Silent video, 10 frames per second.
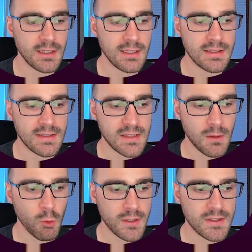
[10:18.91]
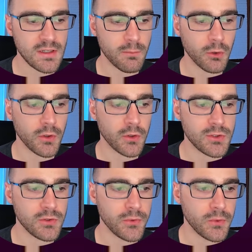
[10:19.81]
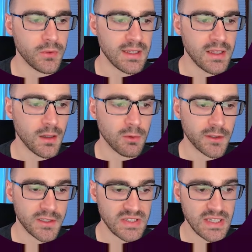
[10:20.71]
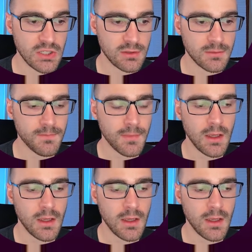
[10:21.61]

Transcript: it's somewhat similar to the GitHub organization